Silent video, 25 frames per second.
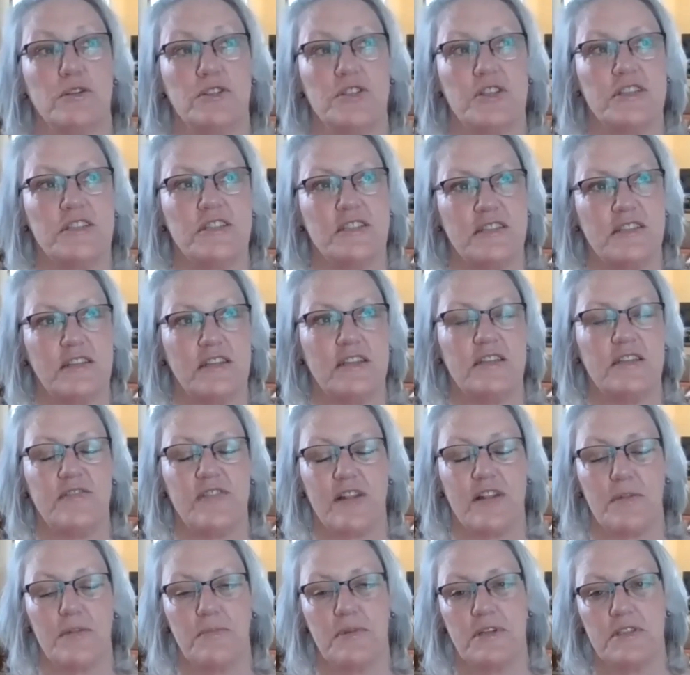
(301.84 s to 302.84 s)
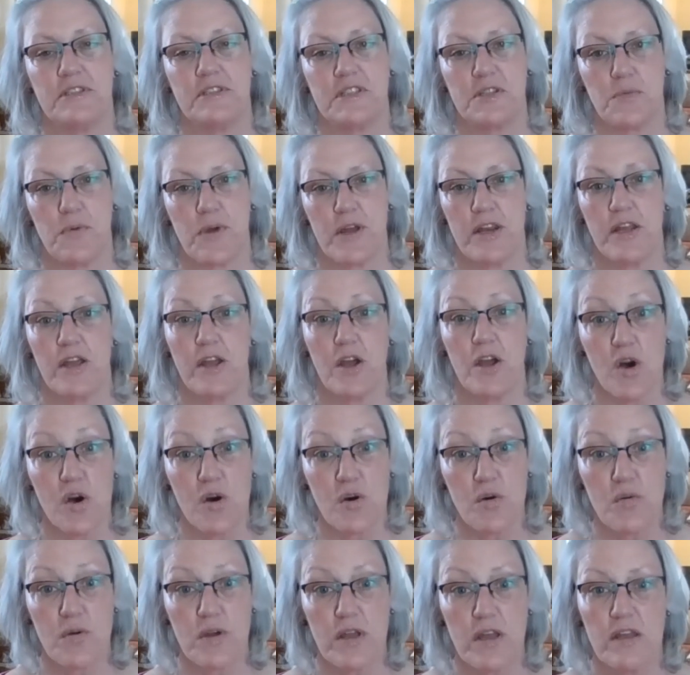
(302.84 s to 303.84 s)
Ocean City development is the way to
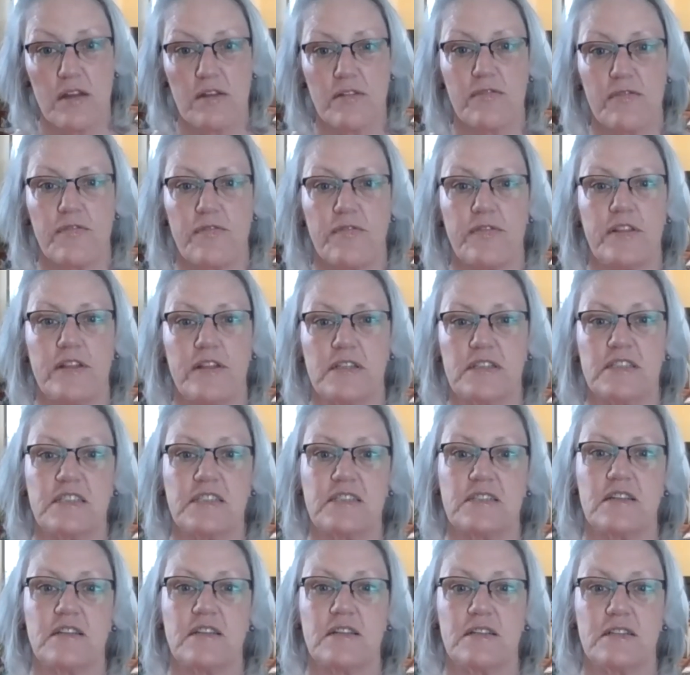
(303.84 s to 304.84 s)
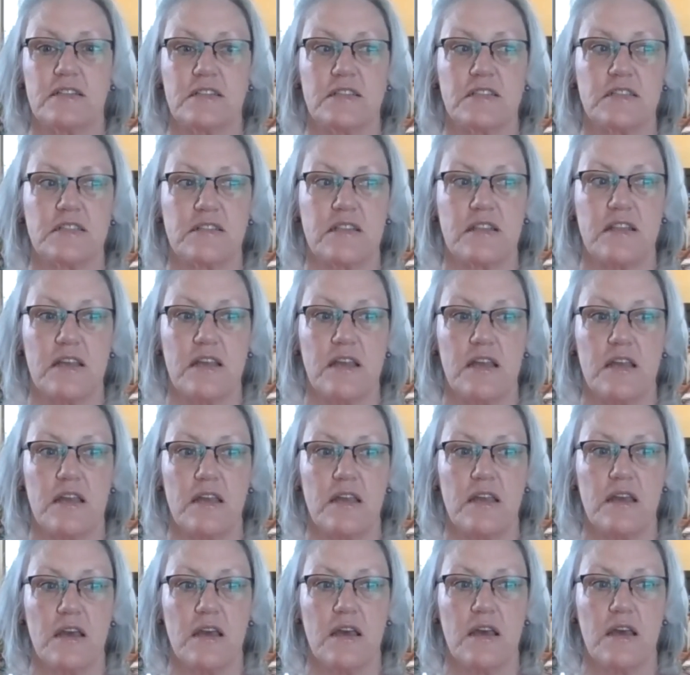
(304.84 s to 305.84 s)
go if this is
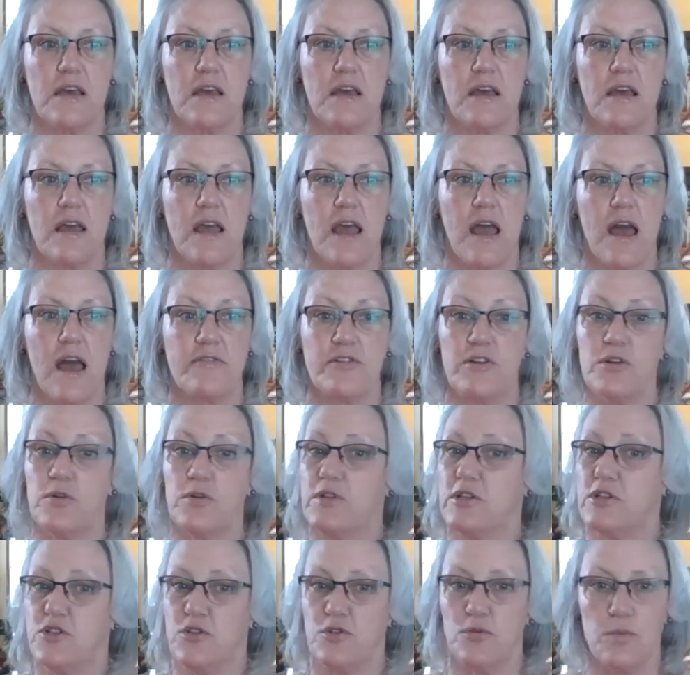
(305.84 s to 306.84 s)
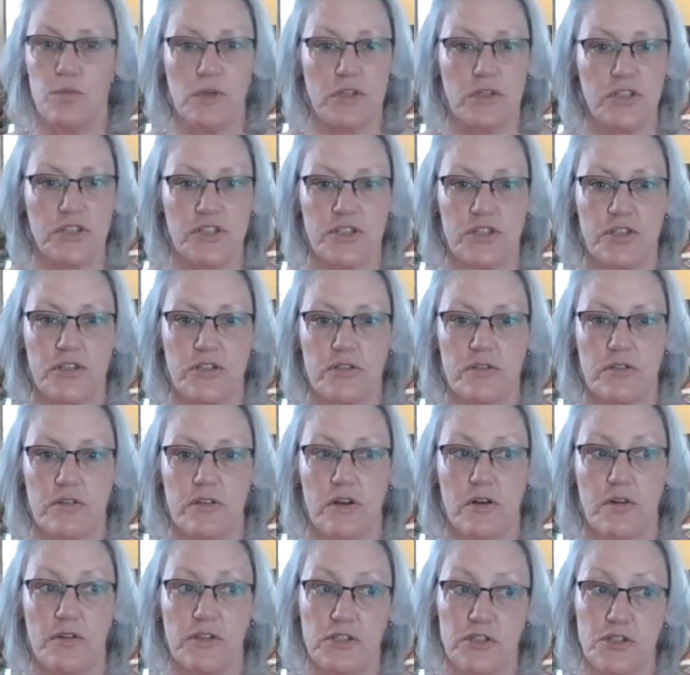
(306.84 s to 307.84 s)
the avenue that you wish,
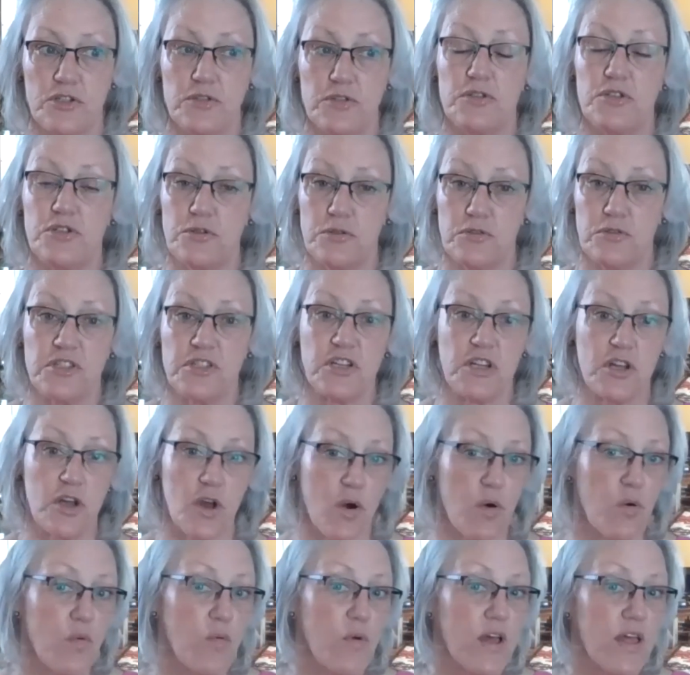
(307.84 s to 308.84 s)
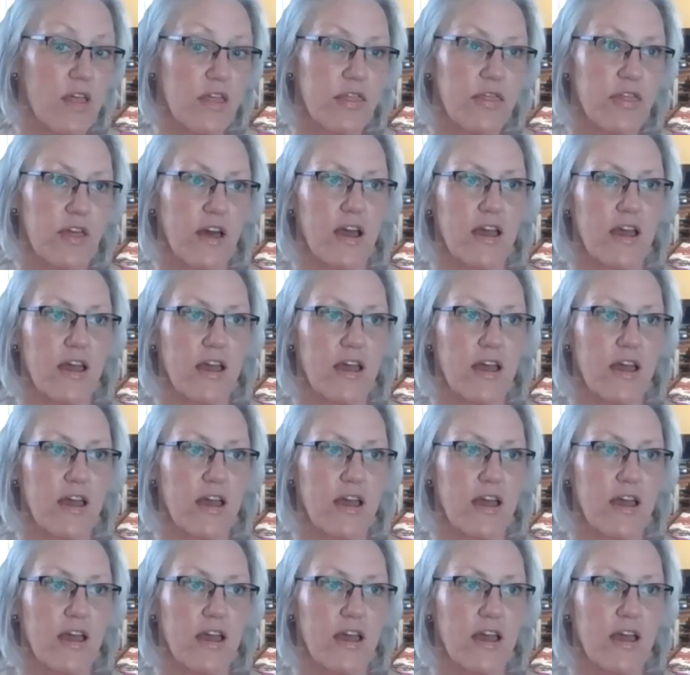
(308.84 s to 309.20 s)
that you choose to go with.